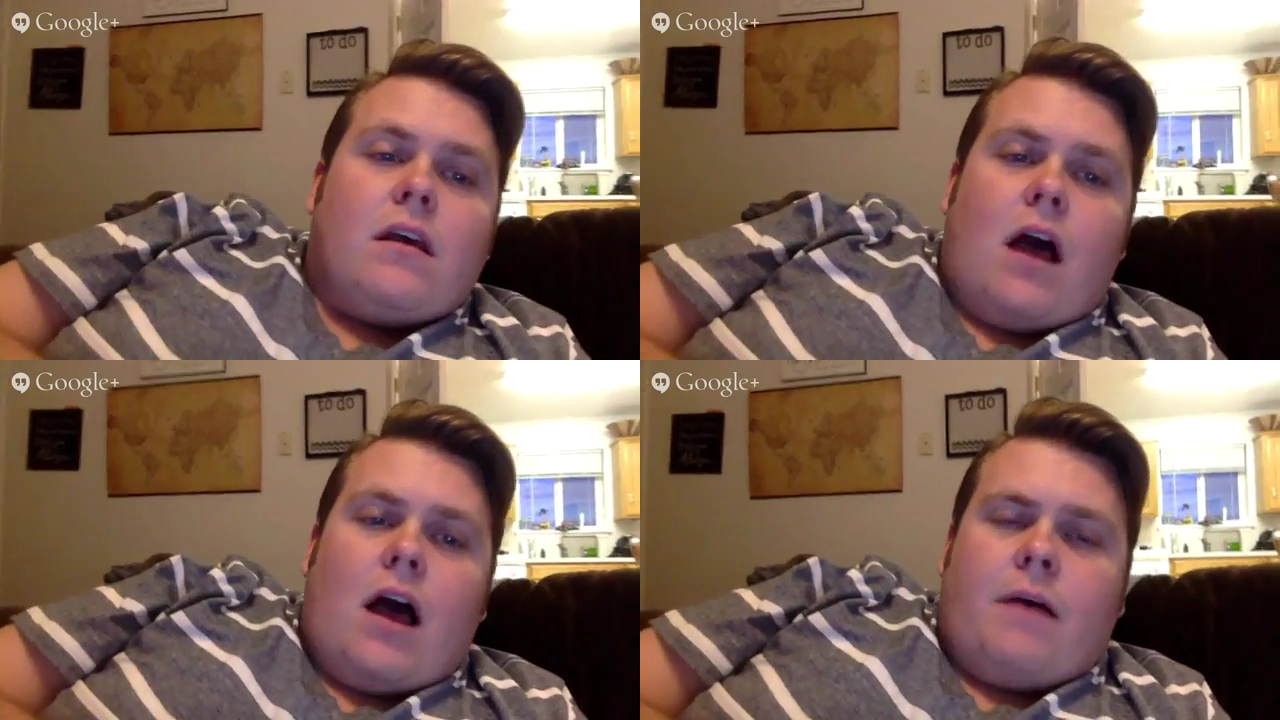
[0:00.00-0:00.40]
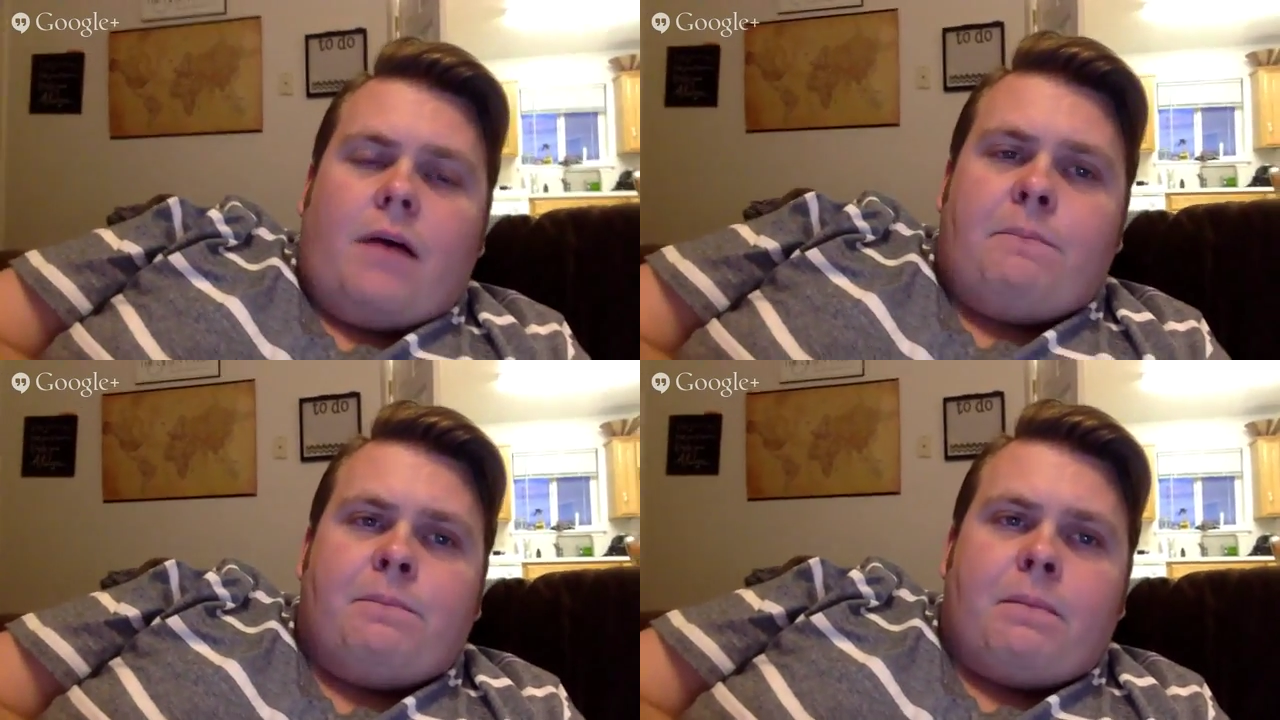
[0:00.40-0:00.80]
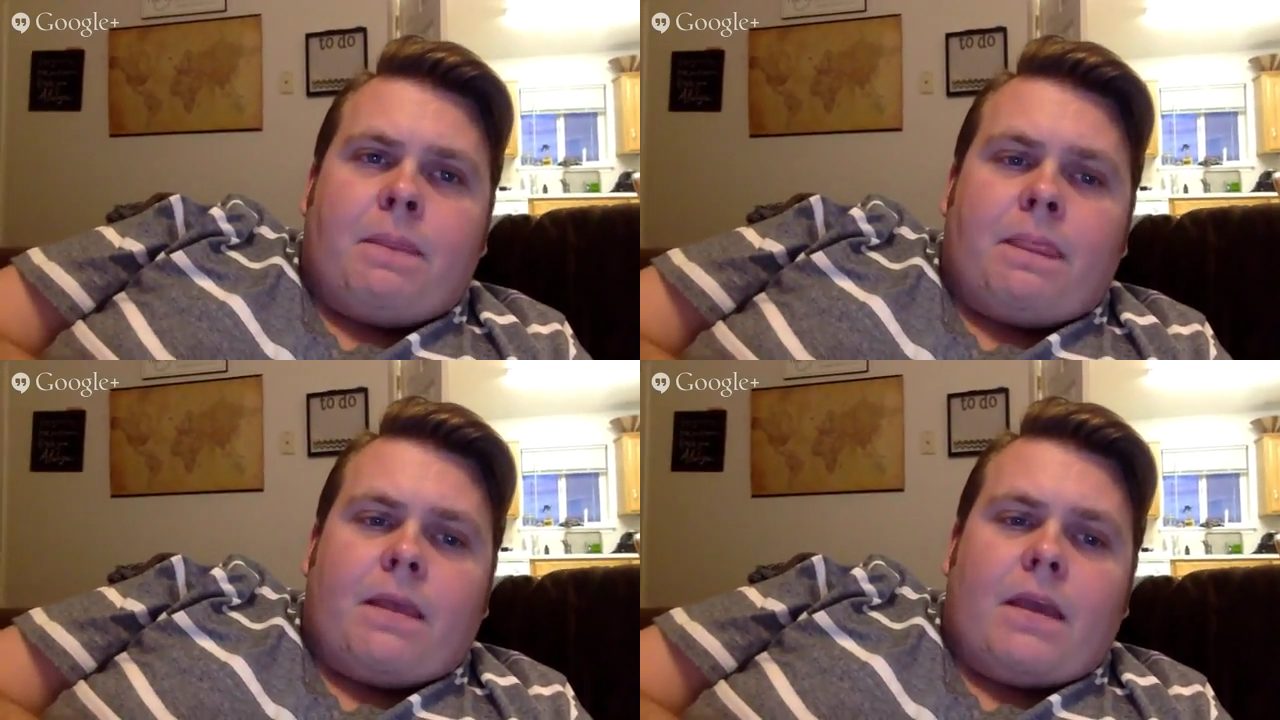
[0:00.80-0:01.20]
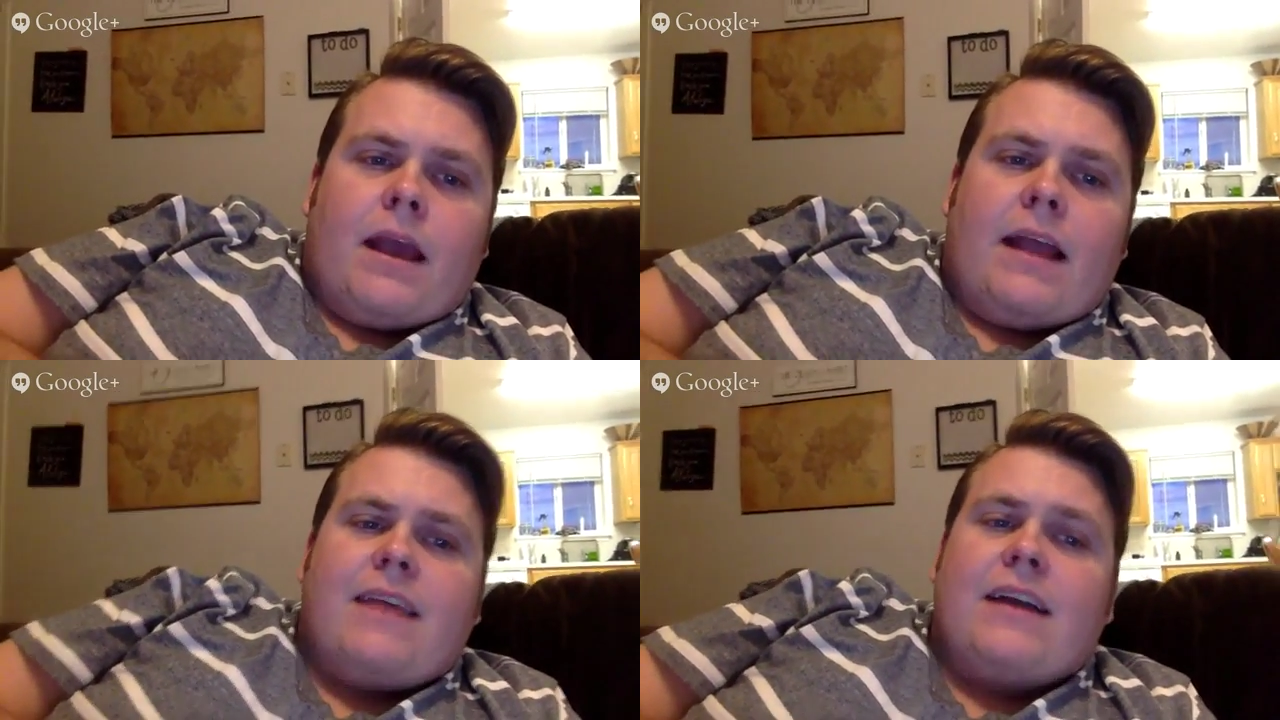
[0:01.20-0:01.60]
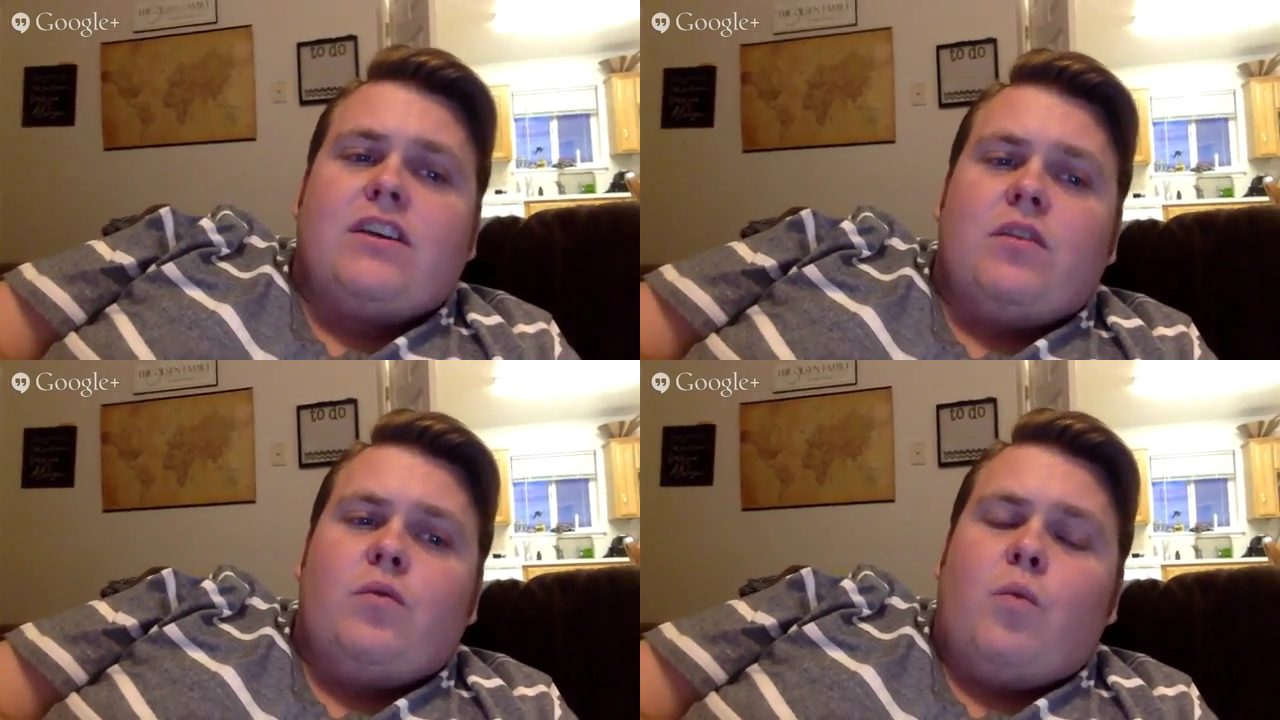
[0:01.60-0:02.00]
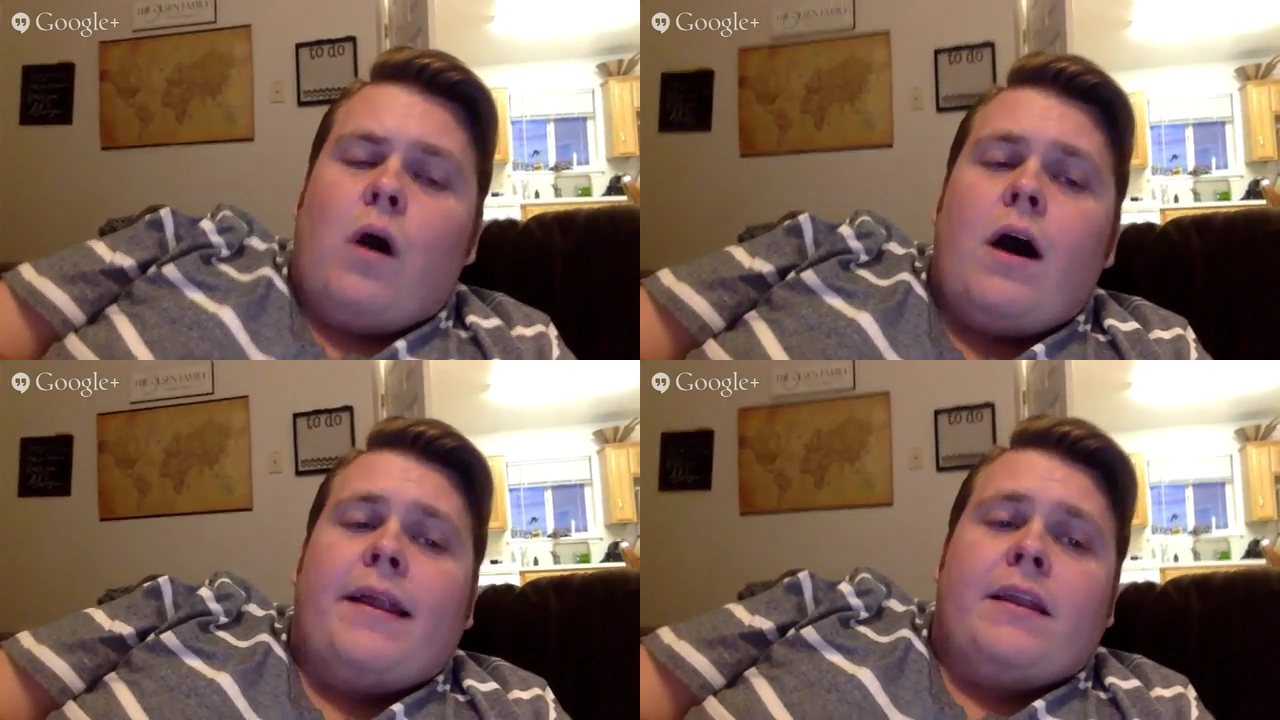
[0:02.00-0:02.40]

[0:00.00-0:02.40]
Um, it's actually one.